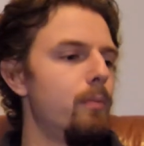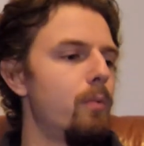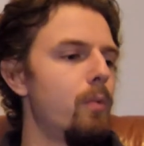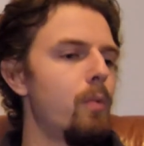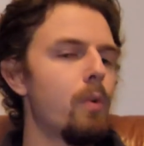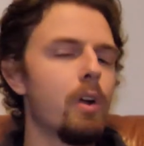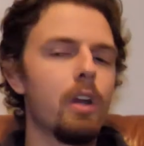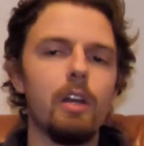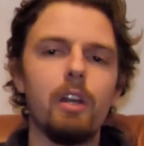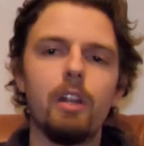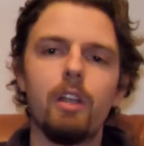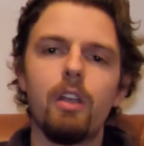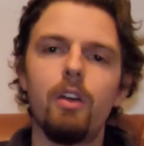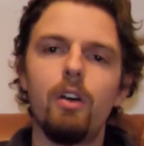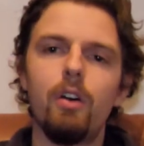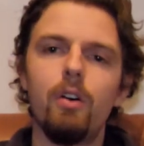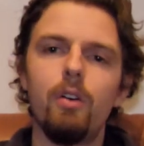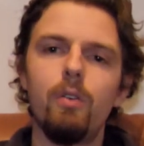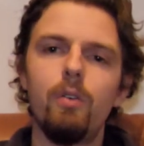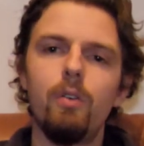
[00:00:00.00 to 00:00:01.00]
we're gonna
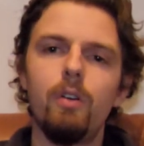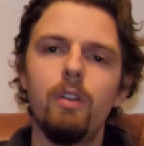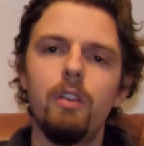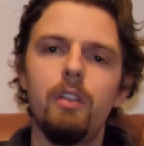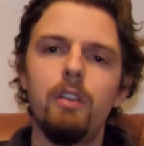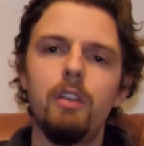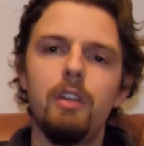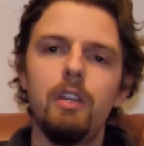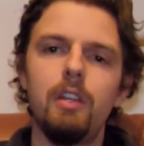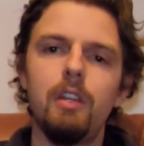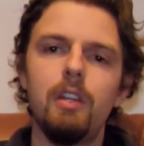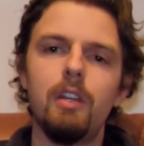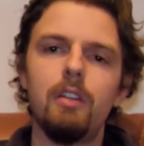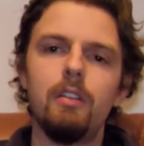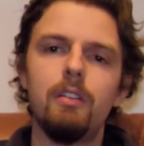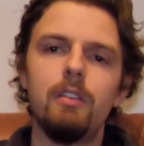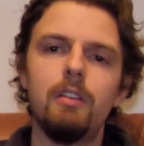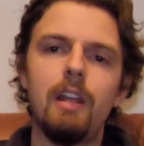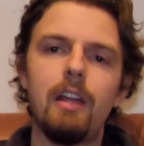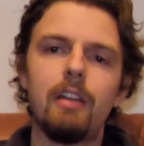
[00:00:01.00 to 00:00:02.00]
go the
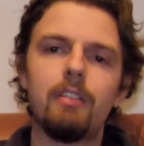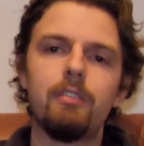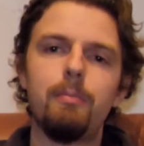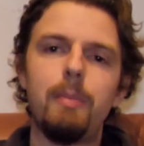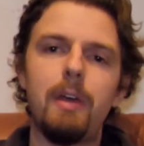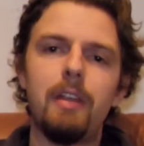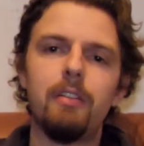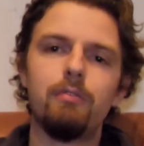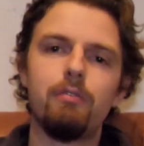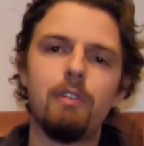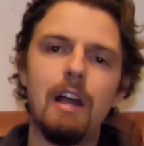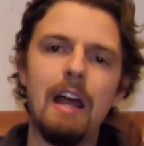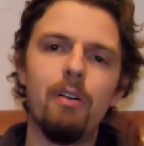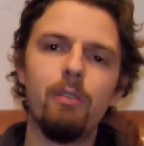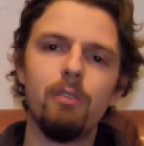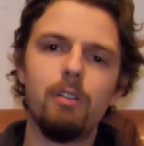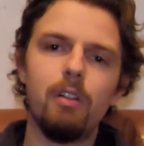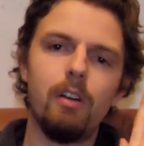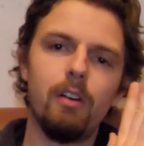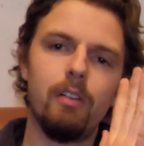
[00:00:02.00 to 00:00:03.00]
next best
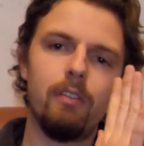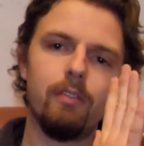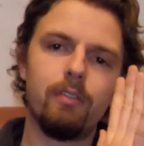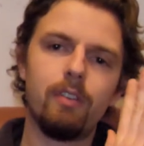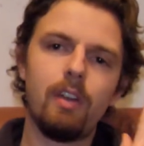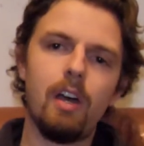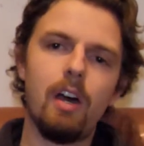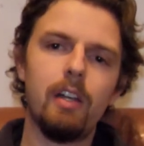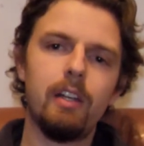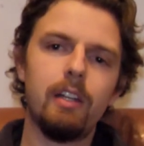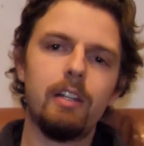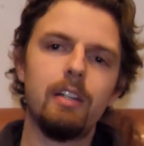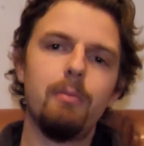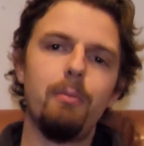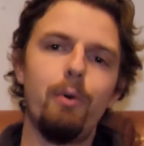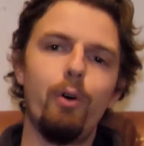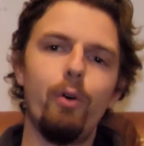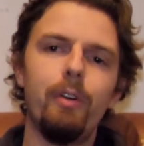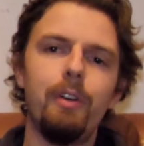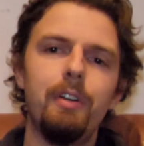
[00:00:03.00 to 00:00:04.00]
route of cutting the
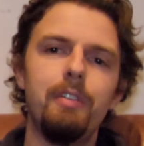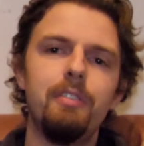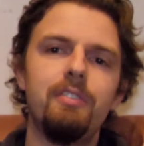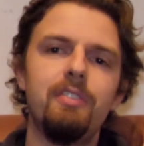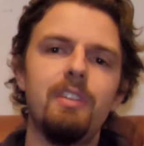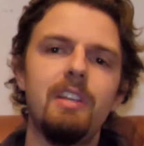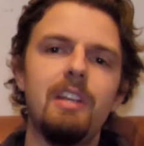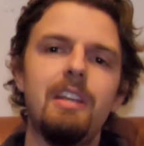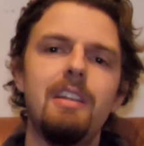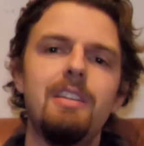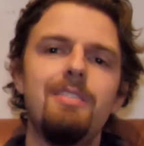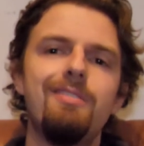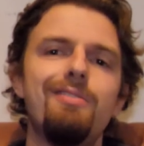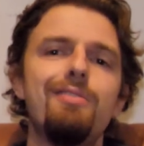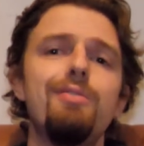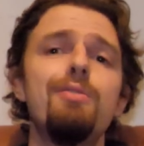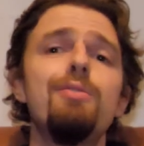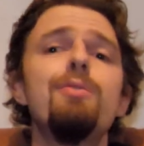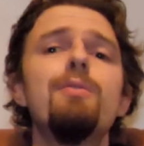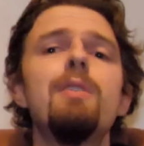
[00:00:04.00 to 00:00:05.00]
boards
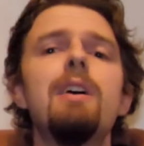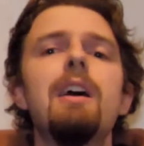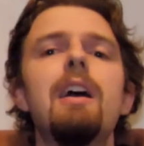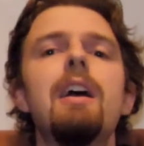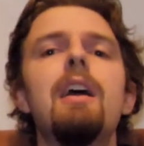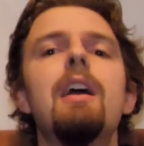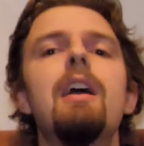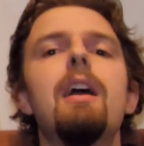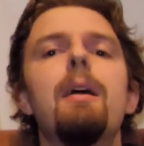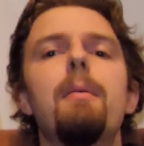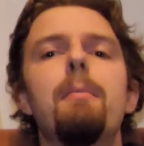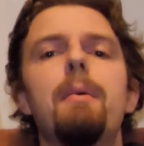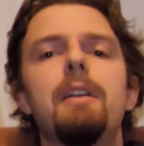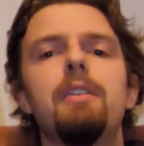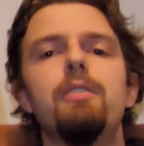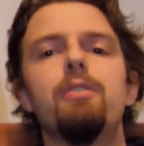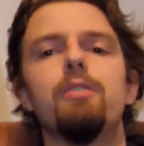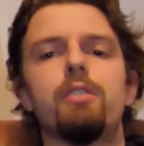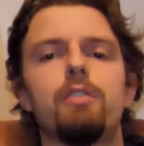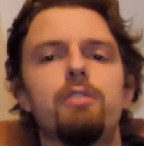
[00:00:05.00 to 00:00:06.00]
into my
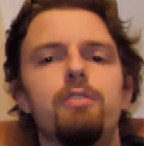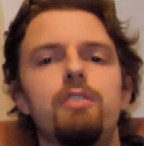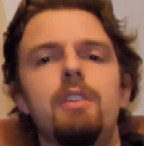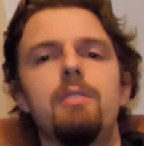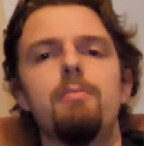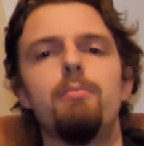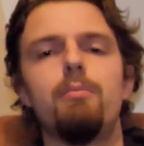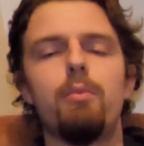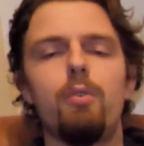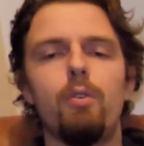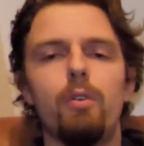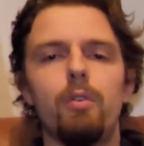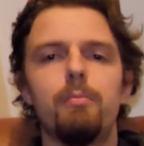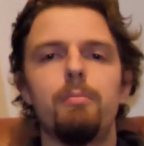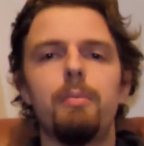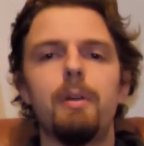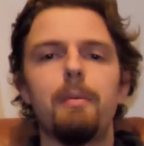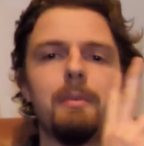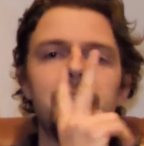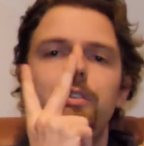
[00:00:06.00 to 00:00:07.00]
New York State board,
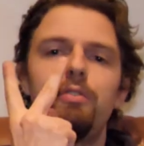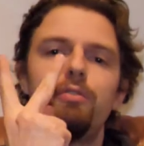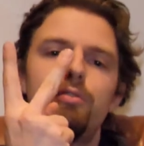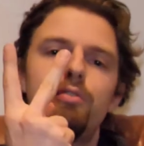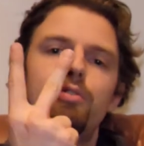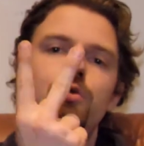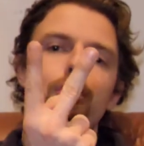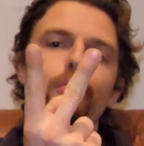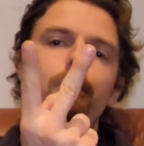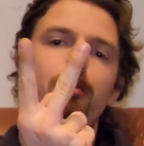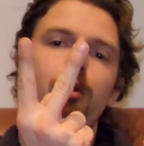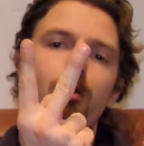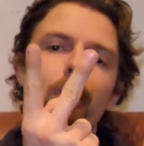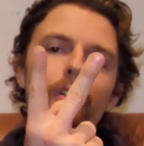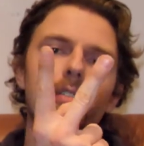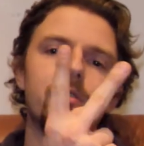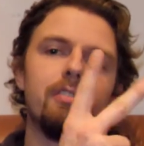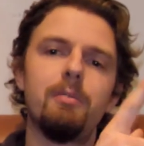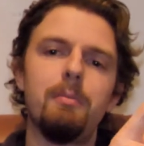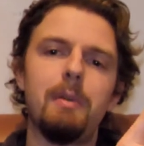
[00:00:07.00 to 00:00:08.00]
but I'm gonna use 2
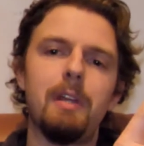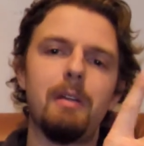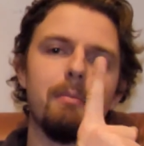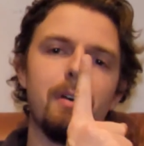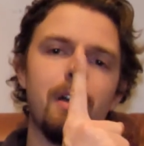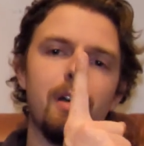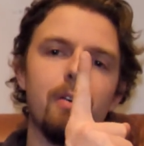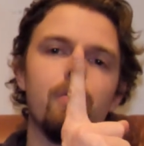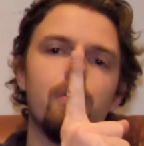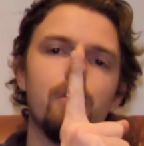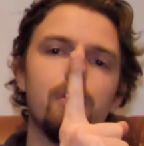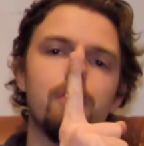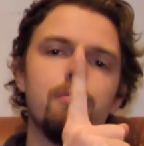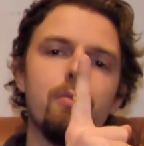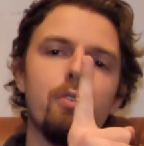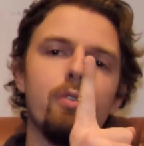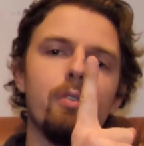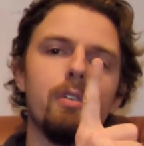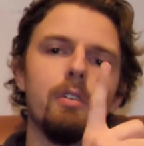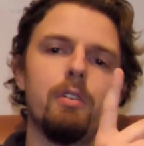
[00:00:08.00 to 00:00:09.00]
boards to make my 1
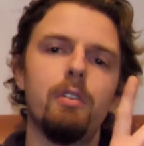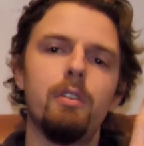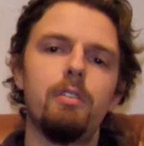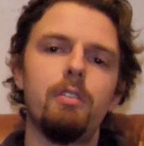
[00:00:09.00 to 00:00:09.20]
board.